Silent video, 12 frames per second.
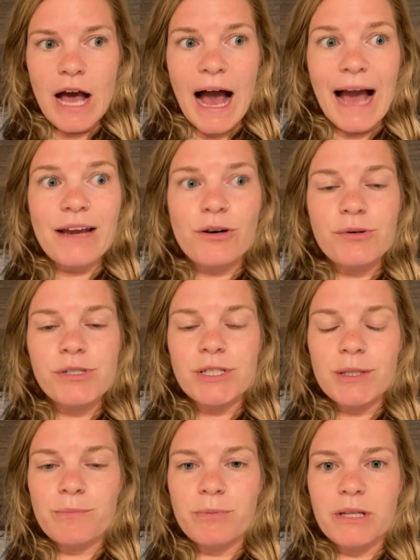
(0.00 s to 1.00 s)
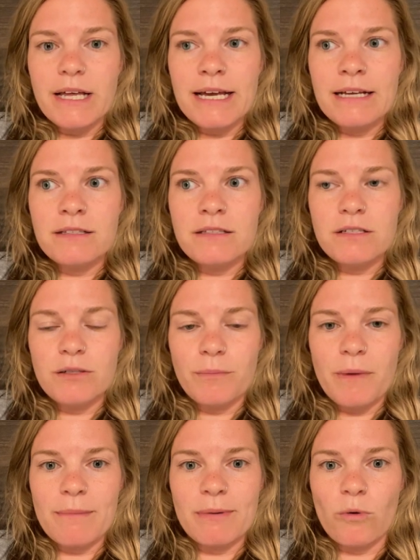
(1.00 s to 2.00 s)
I had originally planned to
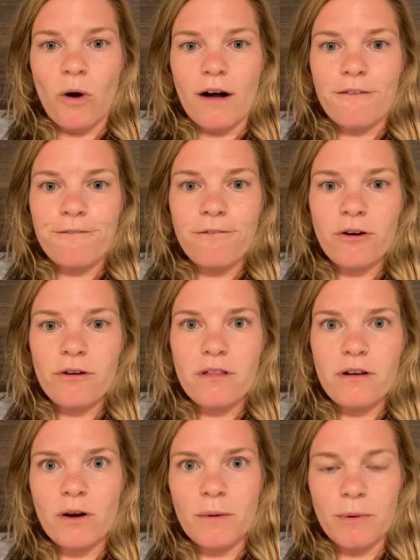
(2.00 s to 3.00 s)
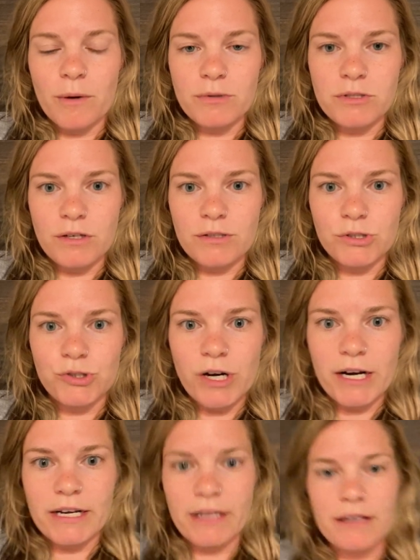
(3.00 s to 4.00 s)
maybe walk further, but was also
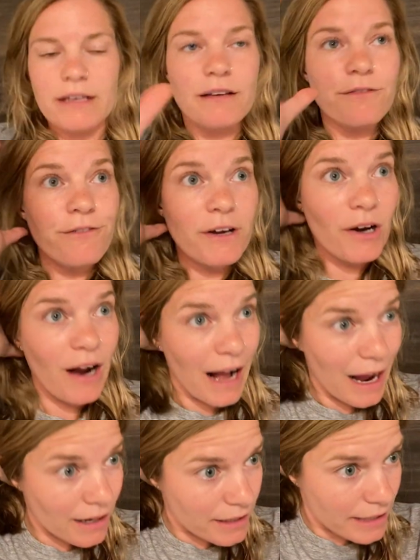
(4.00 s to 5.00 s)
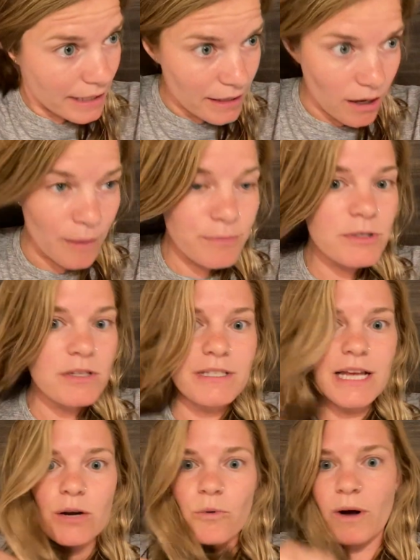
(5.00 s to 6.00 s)
trying to figure out how to get up to
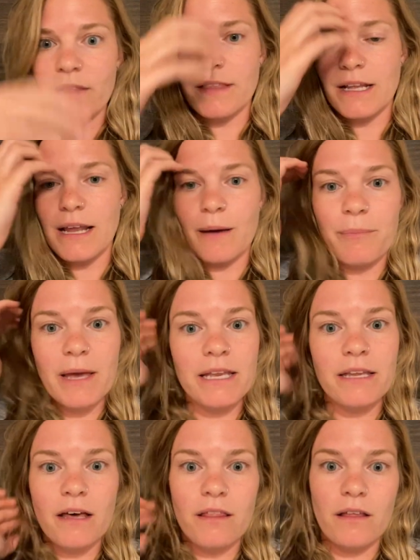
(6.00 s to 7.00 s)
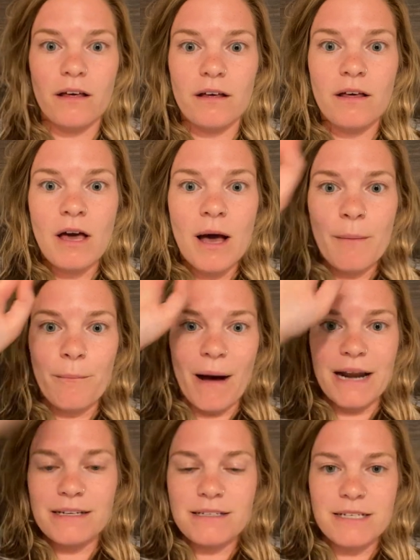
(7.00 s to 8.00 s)
San Juan de la Peña, the
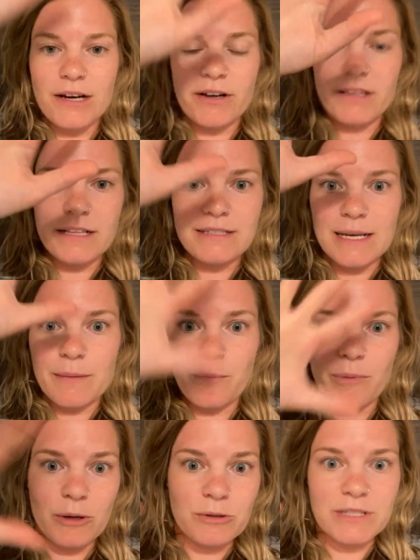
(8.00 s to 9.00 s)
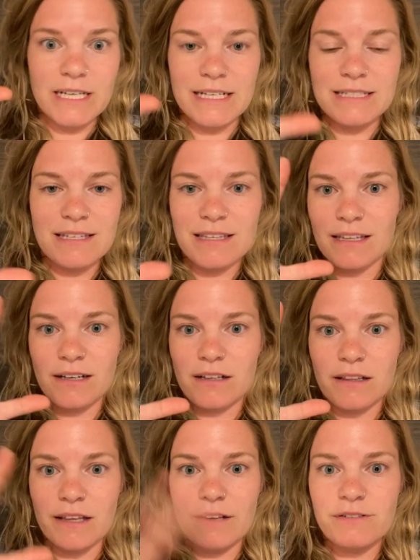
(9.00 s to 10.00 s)
monastery that's like built into the
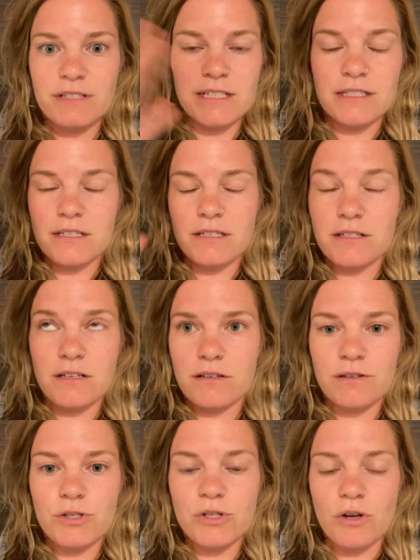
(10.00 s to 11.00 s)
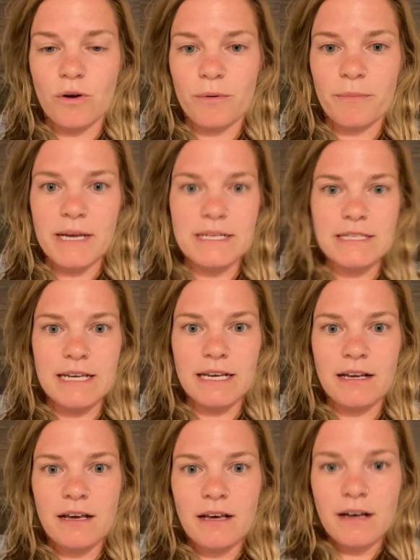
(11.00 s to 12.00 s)
cliffs. It's so
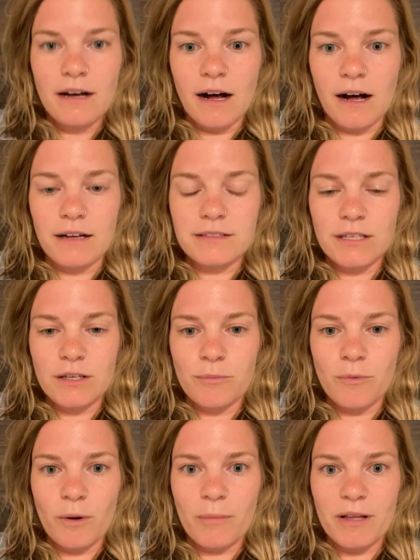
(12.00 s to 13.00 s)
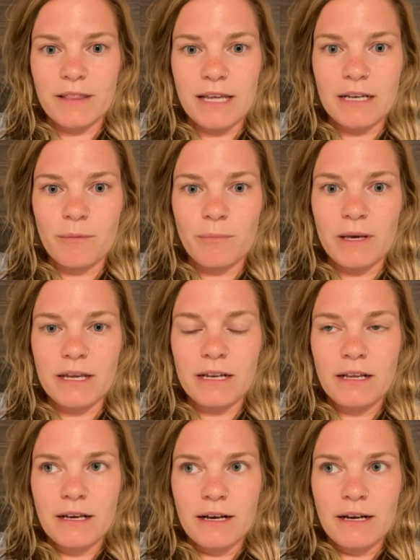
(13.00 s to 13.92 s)
amazing. I'll tell you more about that in a bit.